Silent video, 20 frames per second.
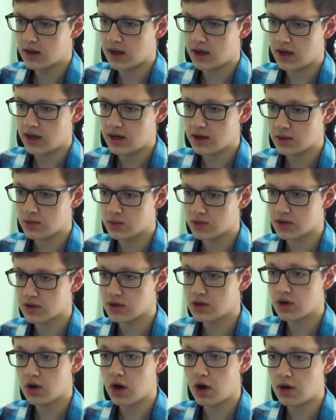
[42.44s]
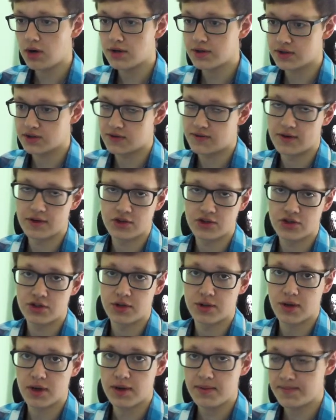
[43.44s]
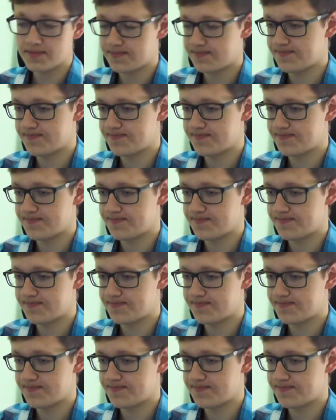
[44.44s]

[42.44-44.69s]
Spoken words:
And we're gonna call this function, okay?